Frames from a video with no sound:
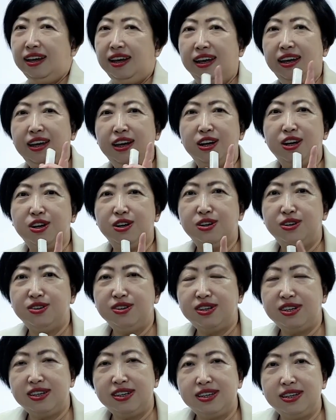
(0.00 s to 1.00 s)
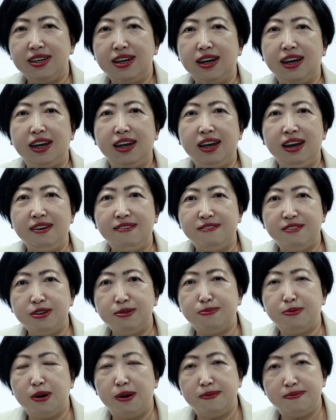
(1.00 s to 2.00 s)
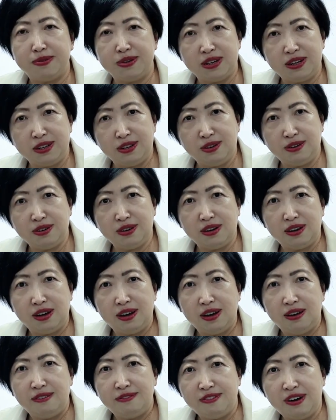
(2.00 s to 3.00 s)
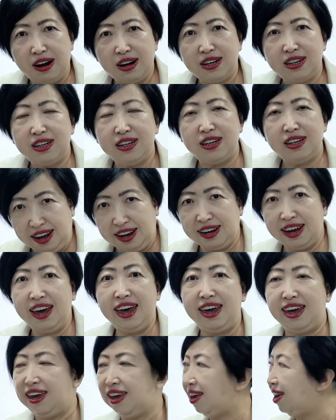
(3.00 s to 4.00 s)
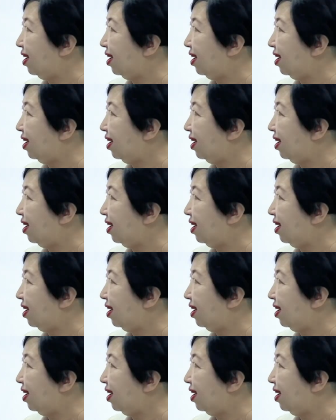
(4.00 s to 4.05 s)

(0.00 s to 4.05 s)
equals the inverse proportional function k.